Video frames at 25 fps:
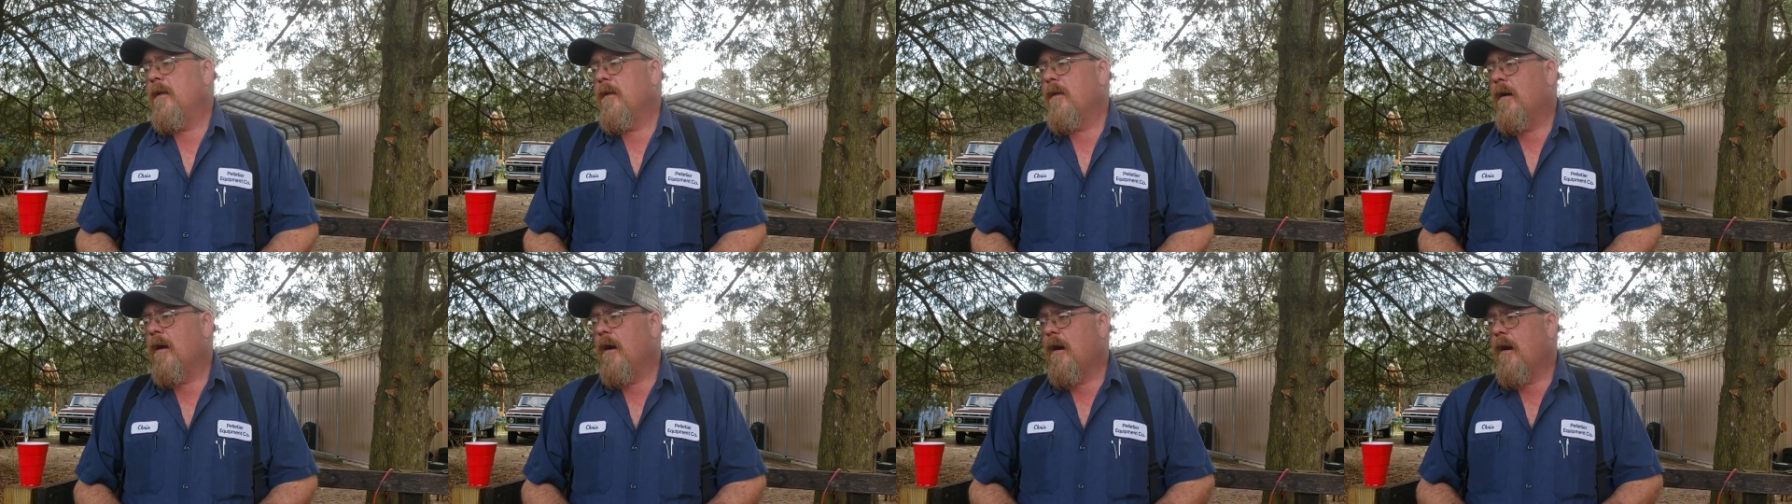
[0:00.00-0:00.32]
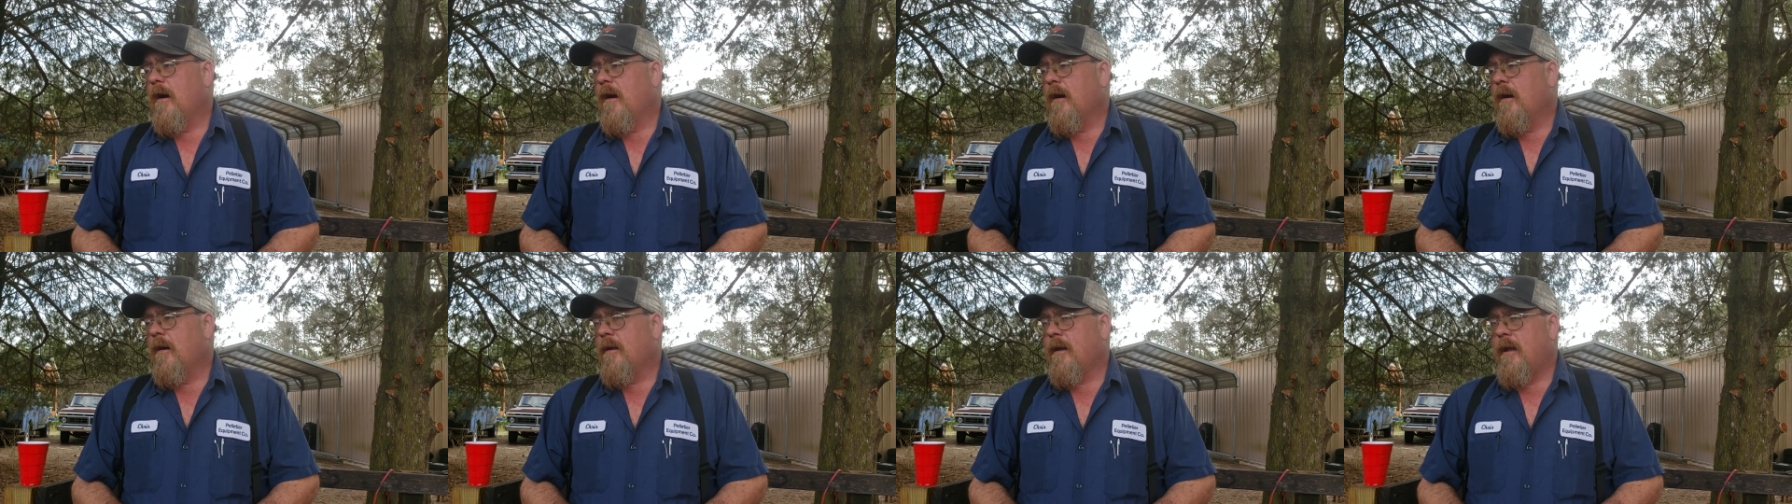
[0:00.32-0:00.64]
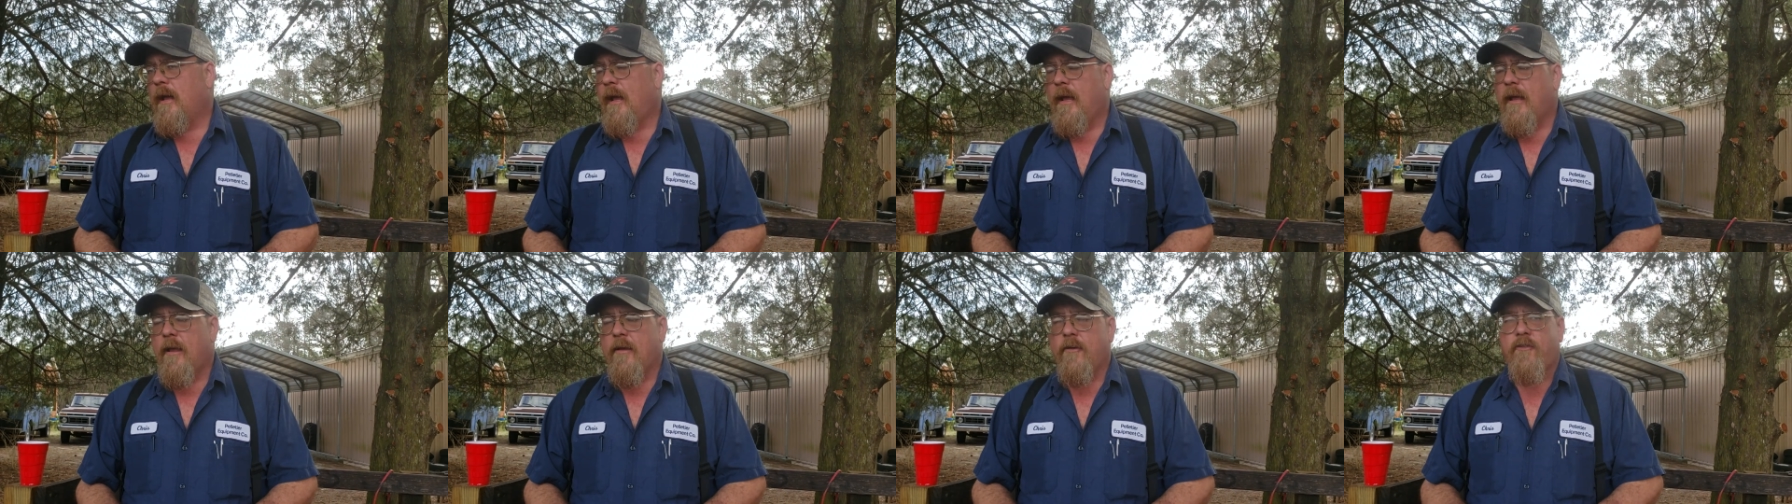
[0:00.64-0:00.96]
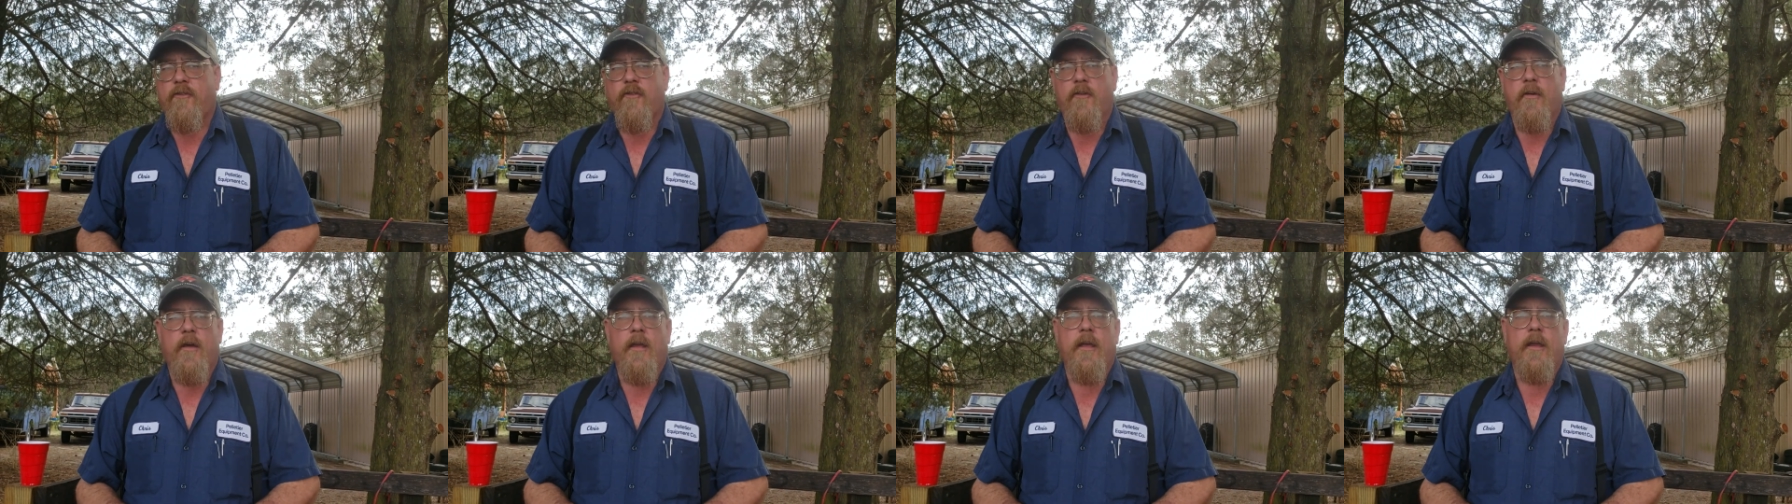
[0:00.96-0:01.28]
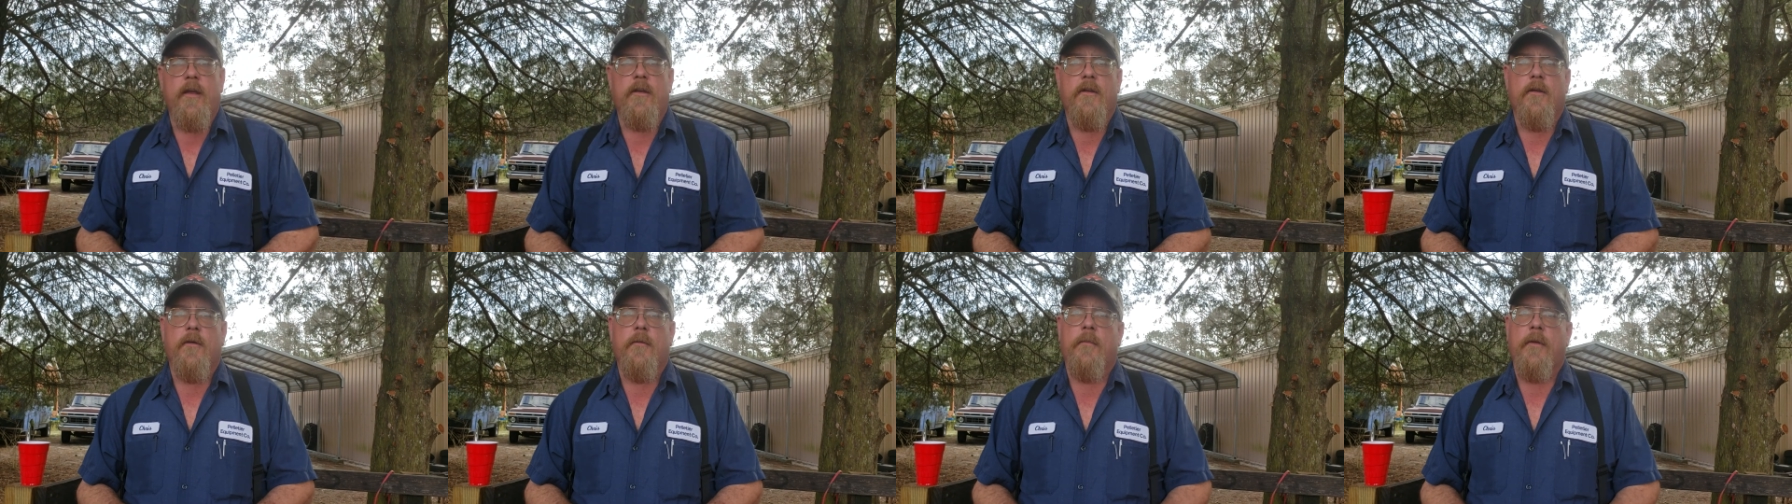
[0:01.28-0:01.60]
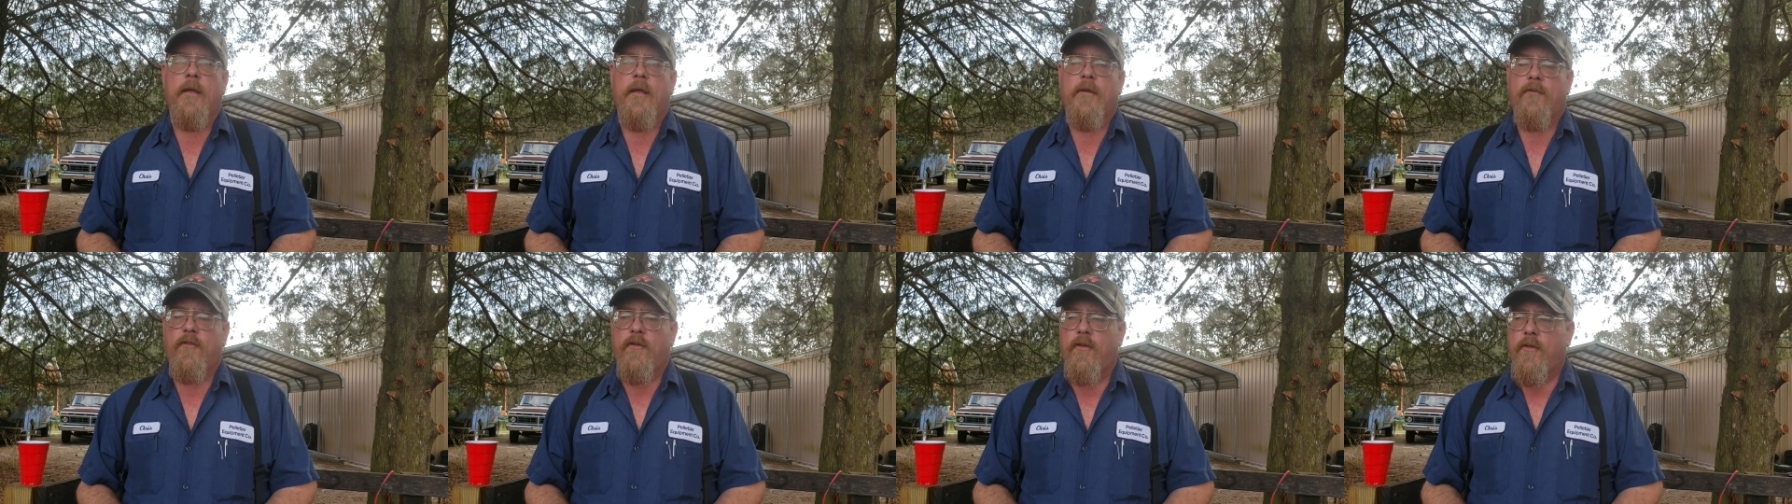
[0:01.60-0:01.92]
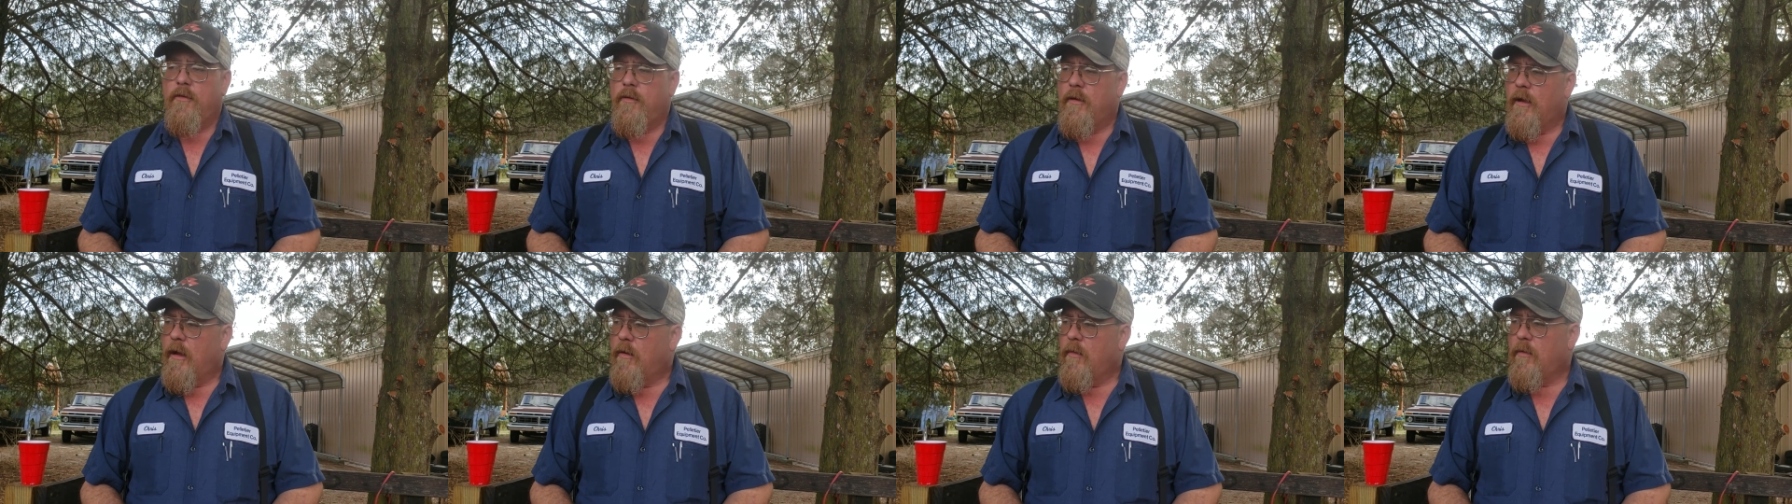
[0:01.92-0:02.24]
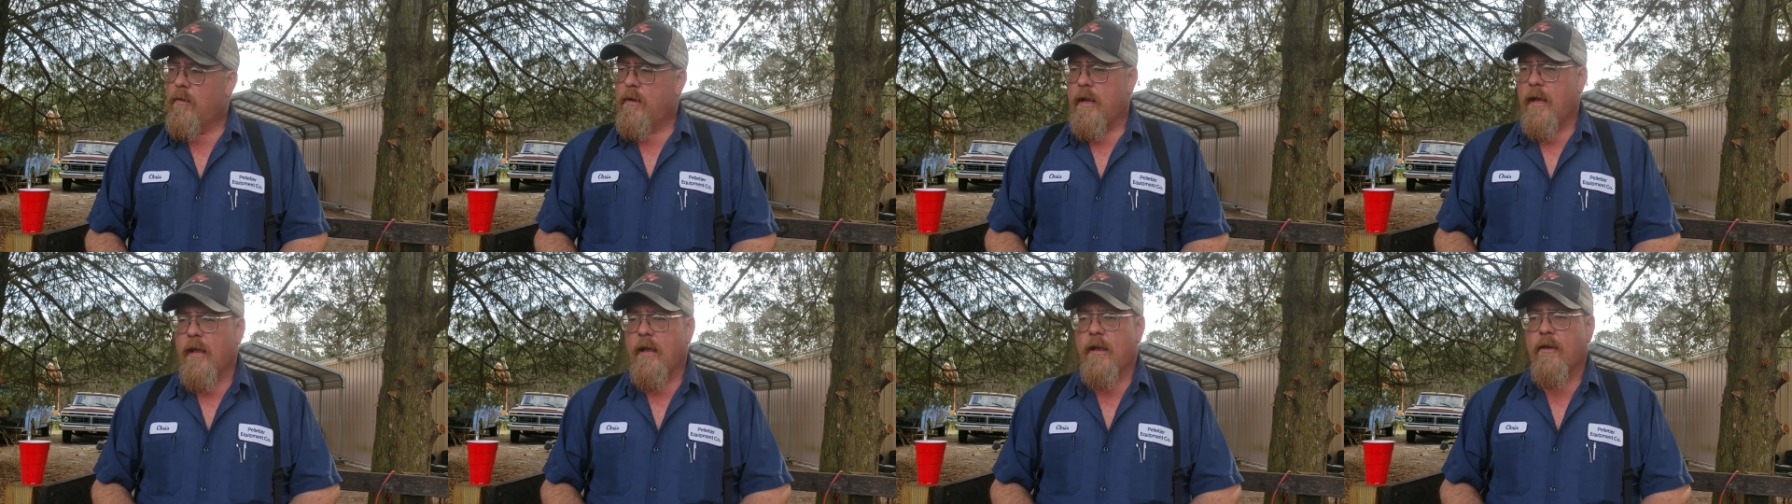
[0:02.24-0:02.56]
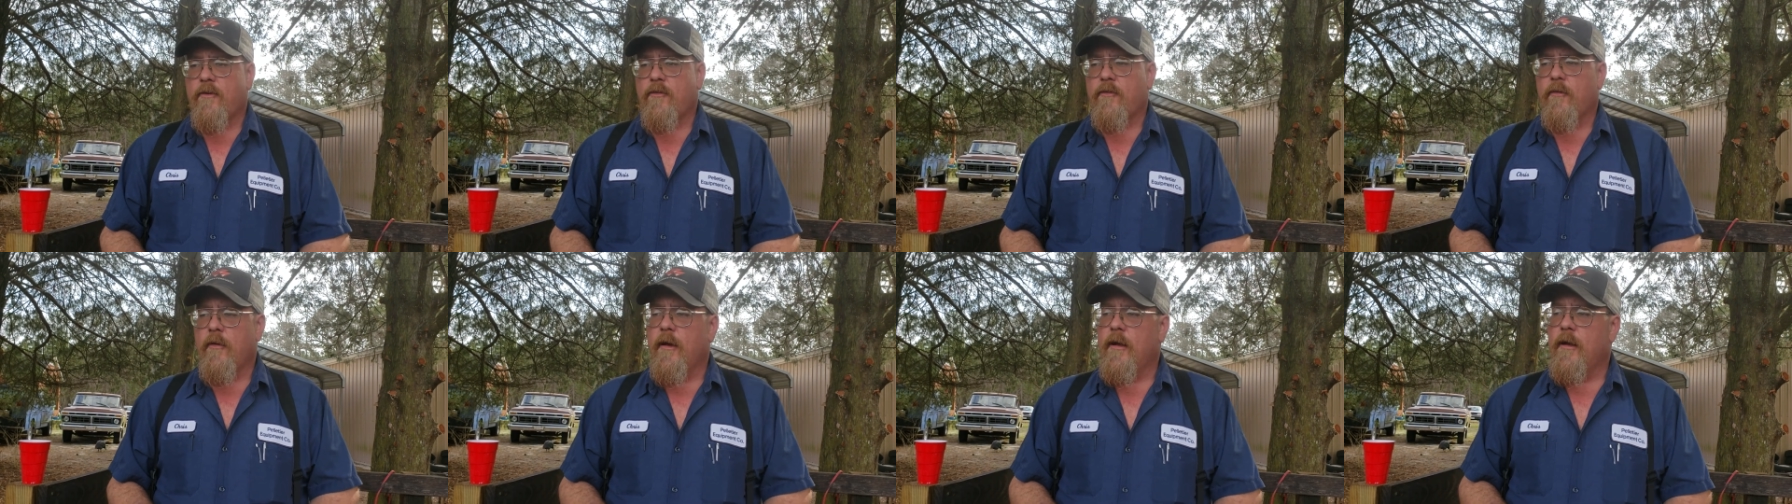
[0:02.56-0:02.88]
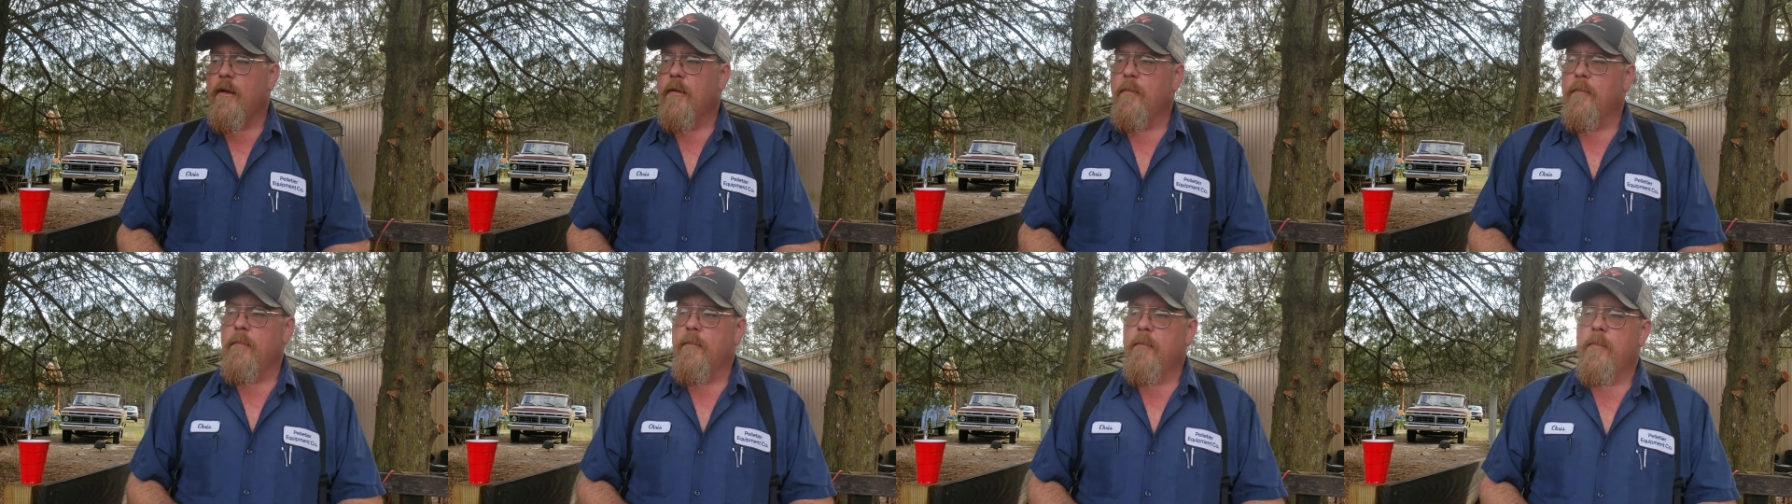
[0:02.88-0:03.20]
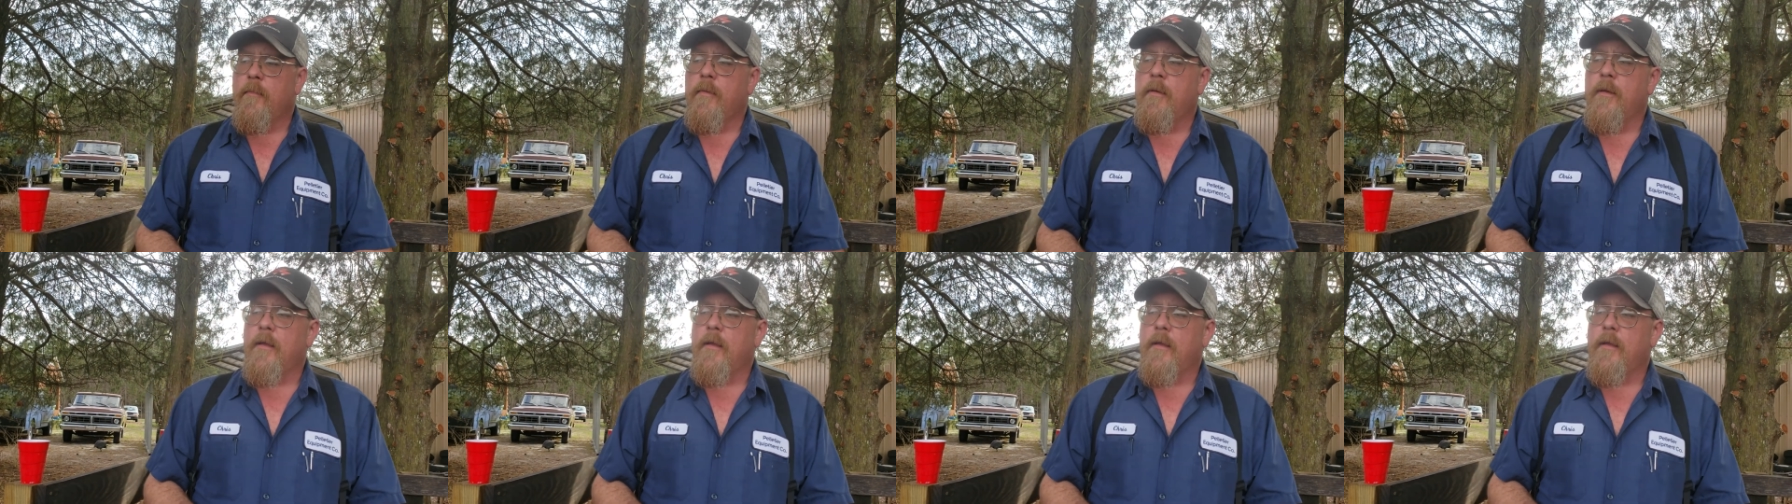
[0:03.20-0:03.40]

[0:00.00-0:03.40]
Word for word: Uh, um, castrating them. If you don't castrate them,